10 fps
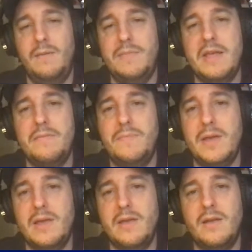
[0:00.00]
they'd
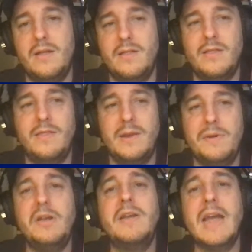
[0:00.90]
be
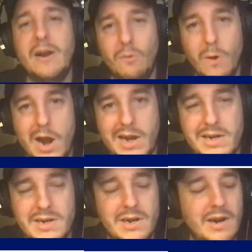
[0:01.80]
good to get it
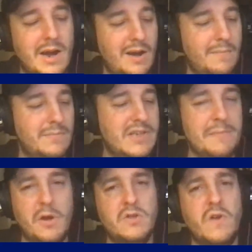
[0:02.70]
right. Same
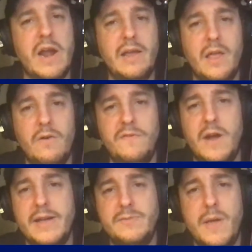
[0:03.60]
goes for Halo. For
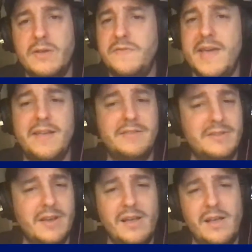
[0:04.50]
Xbox
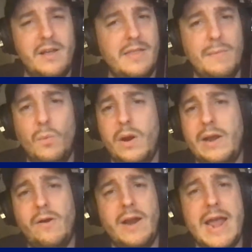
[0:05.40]
fans, they've been
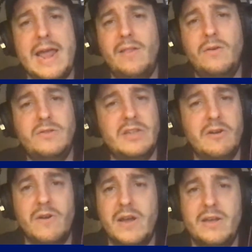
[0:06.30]
working on a Halo
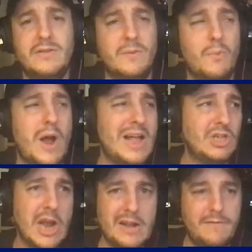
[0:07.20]
series or
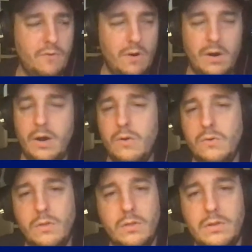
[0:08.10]
project
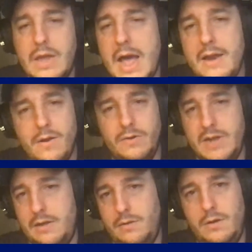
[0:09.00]
for God knows
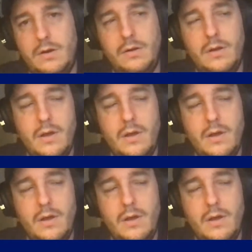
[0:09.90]
how long,